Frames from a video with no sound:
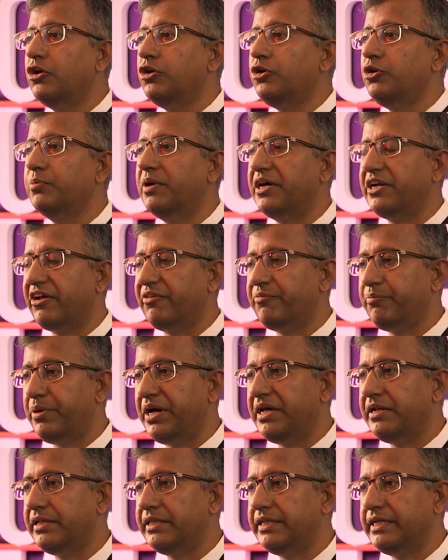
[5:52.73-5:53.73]
you might have
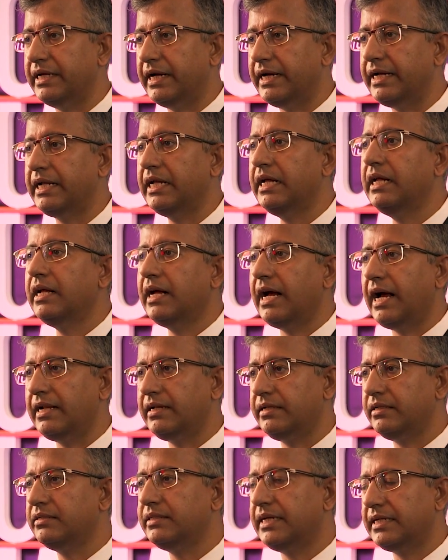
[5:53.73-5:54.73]
pain in the eye,
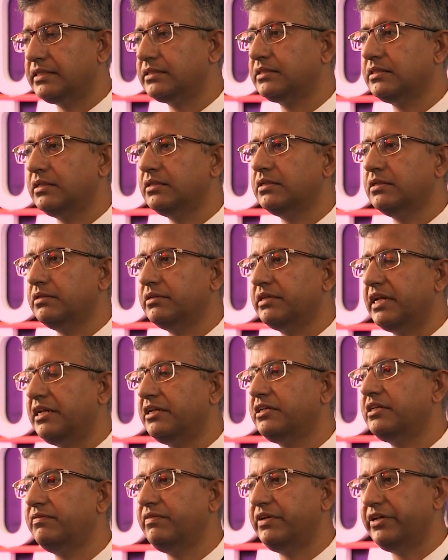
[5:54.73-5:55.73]
and that is a
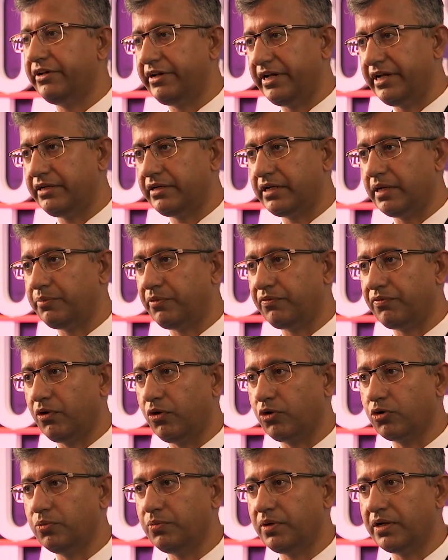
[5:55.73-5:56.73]
relatively rare type of
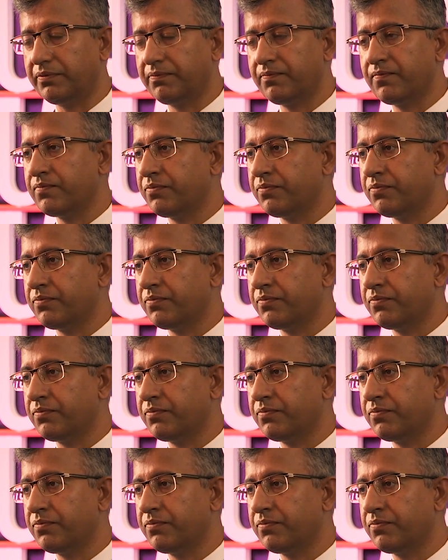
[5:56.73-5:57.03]
glaucoma.